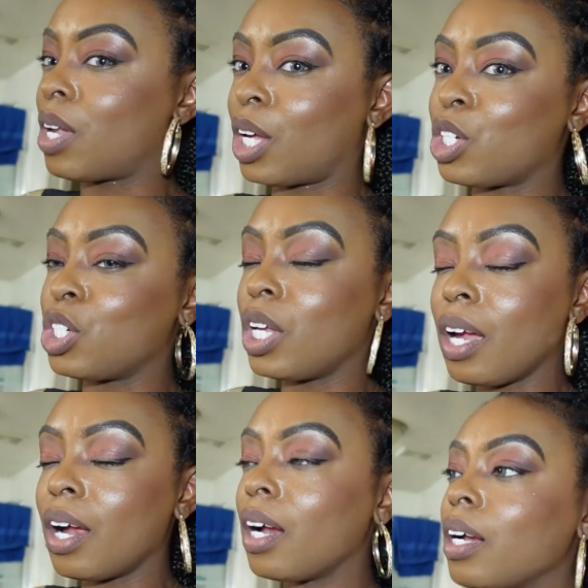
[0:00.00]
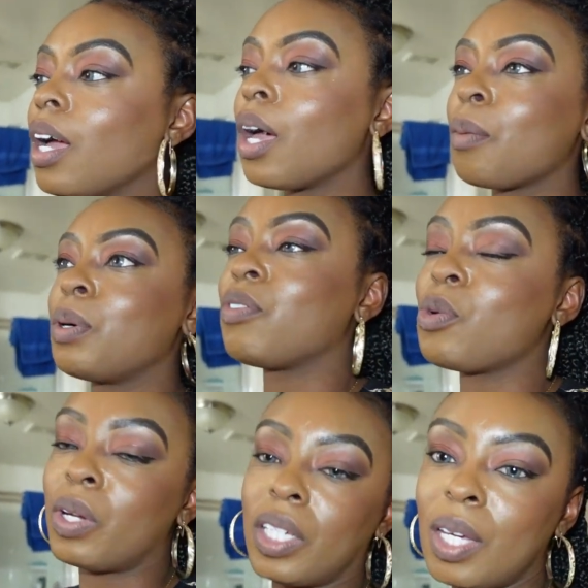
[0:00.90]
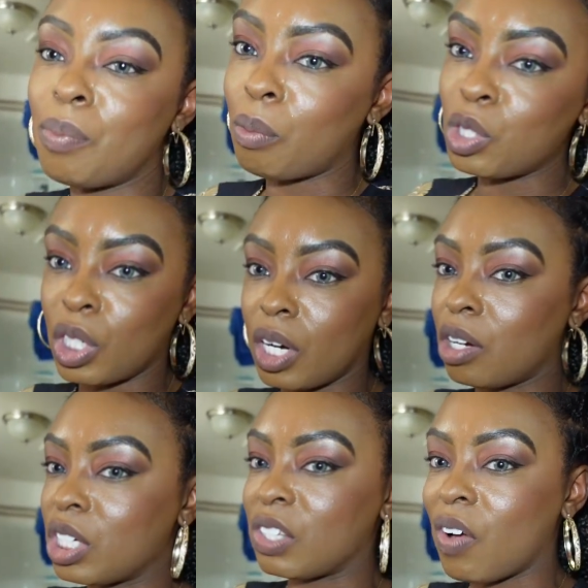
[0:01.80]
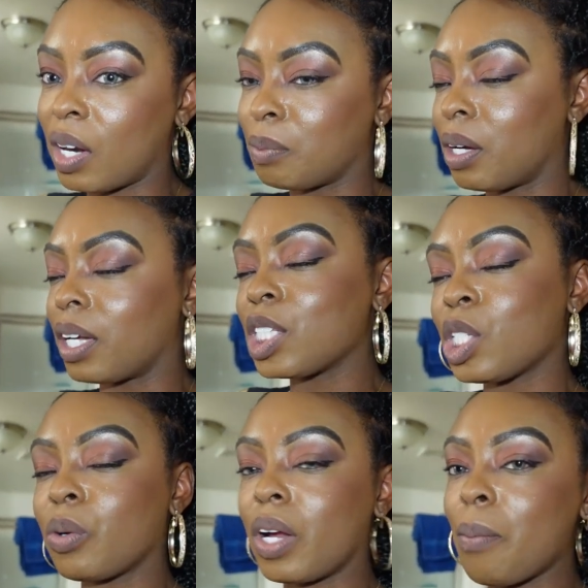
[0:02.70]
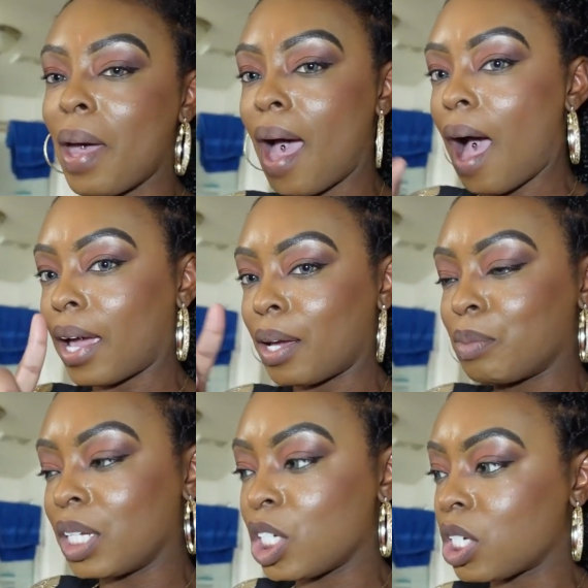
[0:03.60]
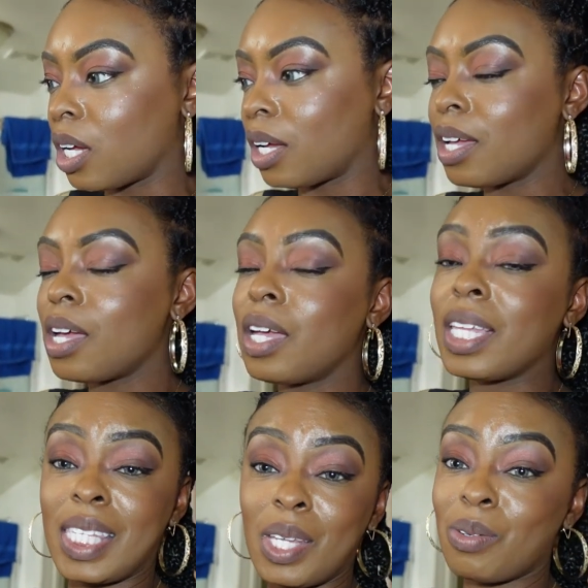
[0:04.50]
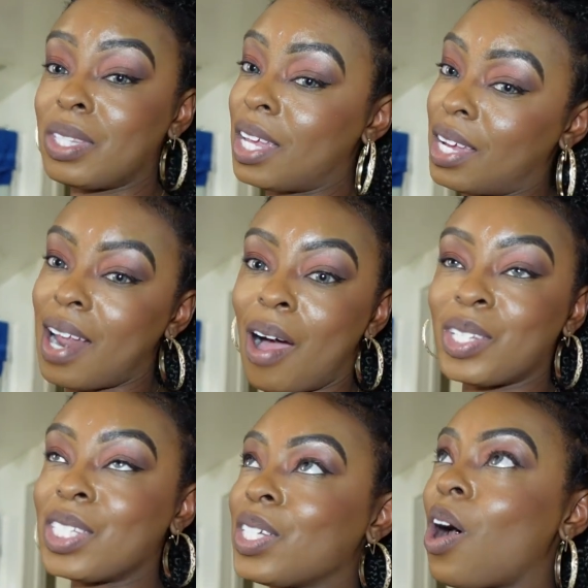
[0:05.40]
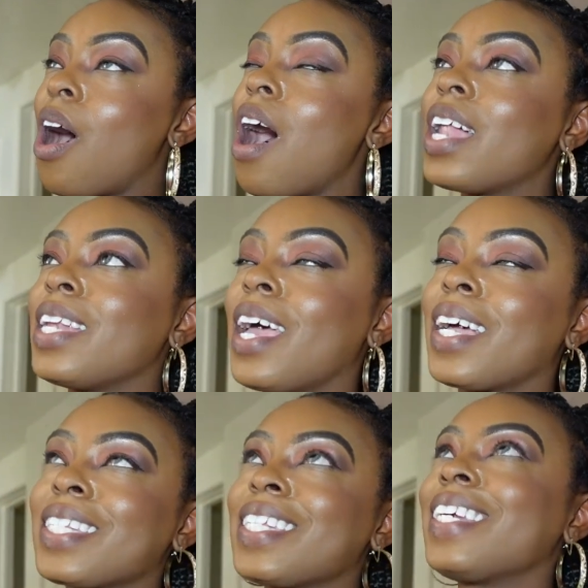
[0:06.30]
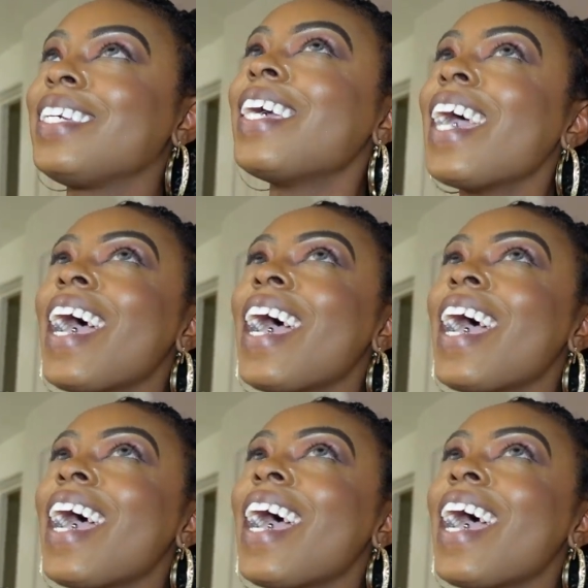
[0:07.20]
next year. But if you want to keep up with your girl, just follow me on Instagram at I am Nisha. Until then, I'll see y'all next year.